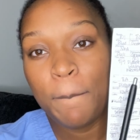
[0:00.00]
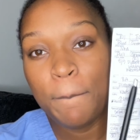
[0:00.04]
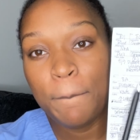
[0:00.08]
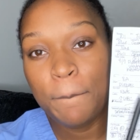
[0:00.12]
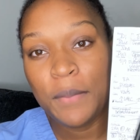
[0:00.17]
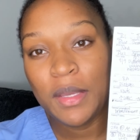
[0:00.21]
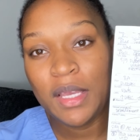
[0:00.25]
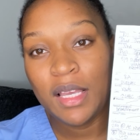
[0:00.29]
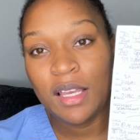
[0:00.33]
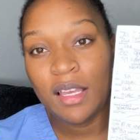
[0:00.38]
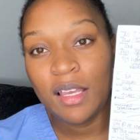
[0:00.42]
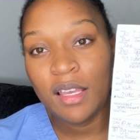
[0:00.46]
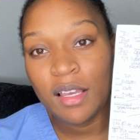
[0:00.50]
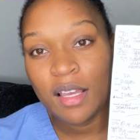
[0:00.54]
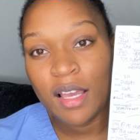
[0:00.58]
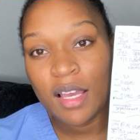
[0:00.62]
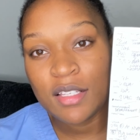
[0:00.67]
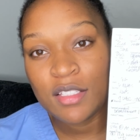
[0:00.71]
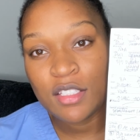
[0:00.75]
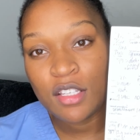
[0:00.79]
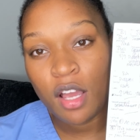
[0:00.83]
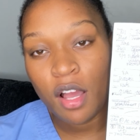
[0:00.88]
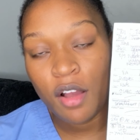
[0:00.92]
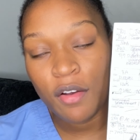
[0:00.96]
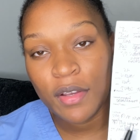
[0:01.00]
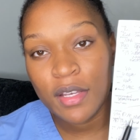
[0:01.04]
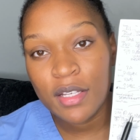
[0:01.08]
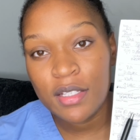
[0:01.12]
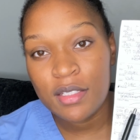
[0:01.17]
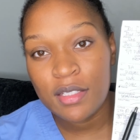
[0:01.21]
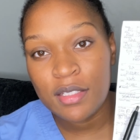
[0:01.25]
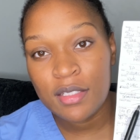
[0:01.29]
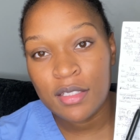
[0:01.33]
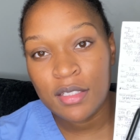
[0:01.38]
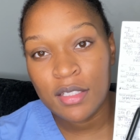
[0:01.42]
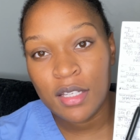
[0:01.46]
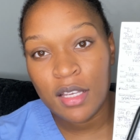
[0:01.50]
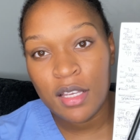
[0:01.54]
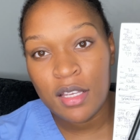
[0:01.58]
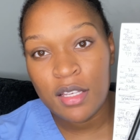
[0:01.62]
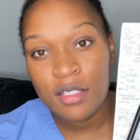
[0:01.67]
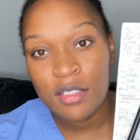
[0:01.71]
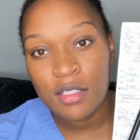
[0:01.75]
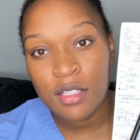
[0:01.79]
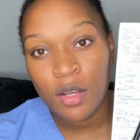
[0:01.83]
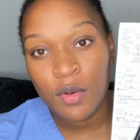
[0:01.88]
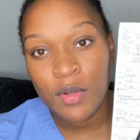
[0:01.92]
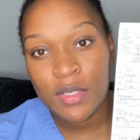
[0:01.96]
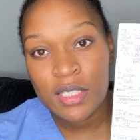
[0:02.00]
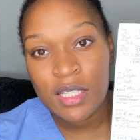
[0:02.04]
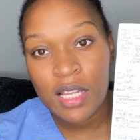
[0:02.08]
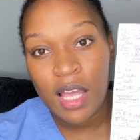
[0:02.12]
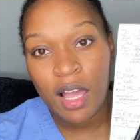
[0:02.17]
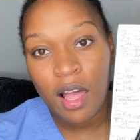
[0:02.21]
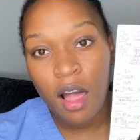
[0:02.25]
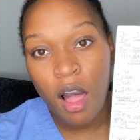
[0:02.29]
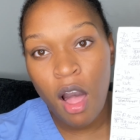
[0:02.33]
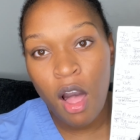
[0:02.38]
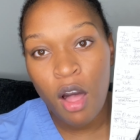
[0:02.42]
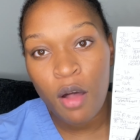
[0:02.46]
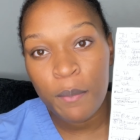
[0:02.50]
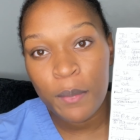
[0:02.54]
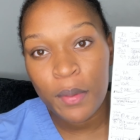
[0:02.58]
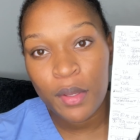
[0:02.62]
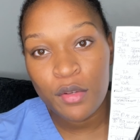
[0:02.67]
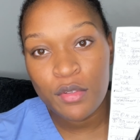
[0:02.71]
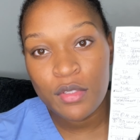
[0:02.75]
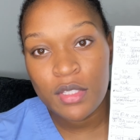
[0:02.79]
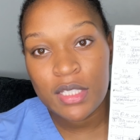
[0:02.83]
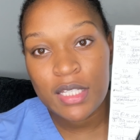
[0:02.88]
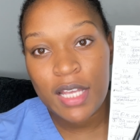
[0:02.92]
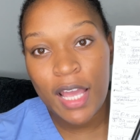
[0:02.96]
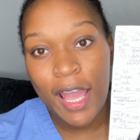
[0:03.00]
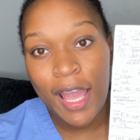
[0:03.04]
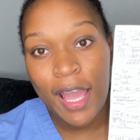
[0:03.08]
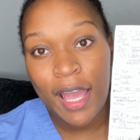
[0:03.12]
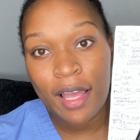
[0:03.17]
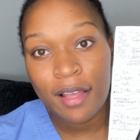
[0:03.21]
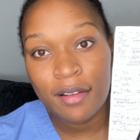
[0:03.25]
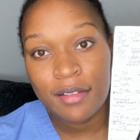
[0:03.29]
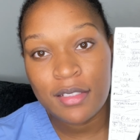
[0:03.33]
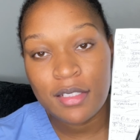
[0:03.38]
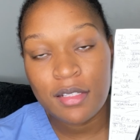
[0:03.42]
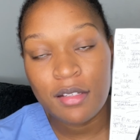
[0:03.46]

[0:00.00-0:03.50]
big as y'all can see so it's like almost at